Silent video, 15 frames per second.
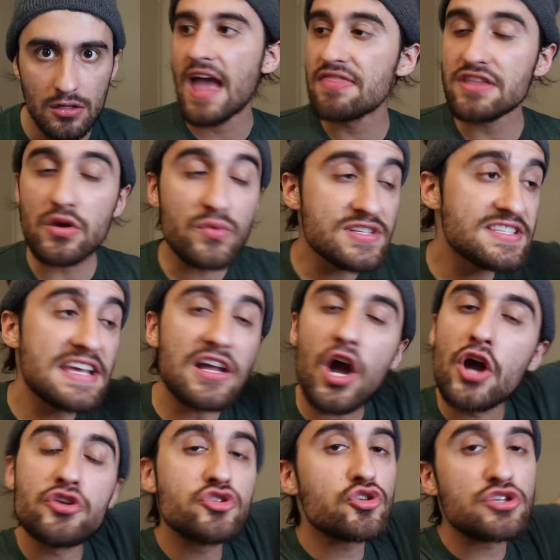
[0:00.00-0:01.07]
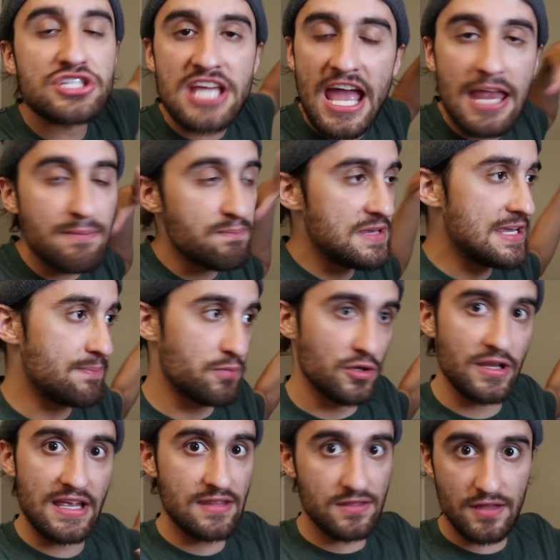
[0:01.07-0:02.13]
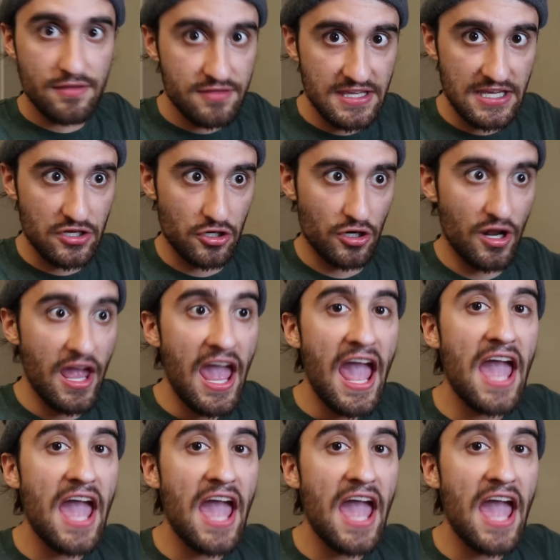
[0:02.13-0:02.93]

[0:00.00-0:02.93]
And there was like under 10 people in the theater,